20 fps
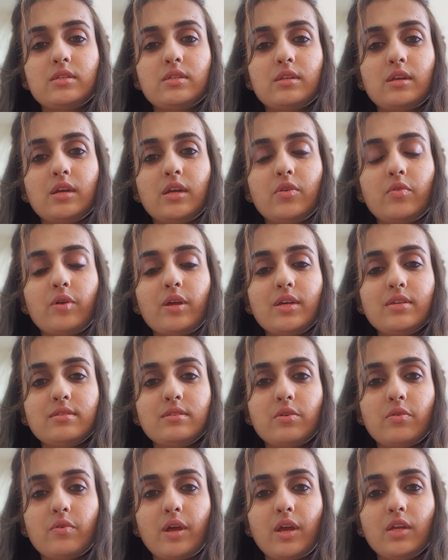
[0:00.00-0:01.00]
increase
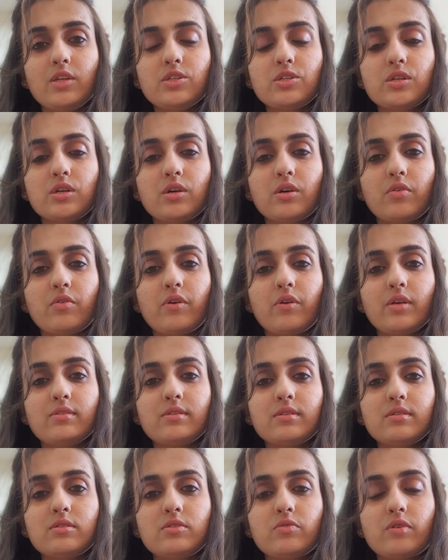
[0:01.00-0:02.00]
the range
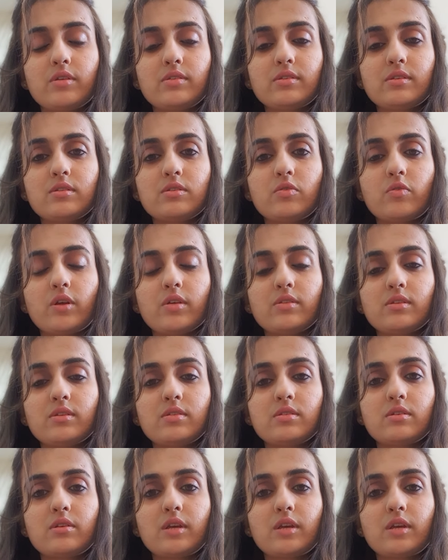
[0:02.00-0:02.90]
resist resist resist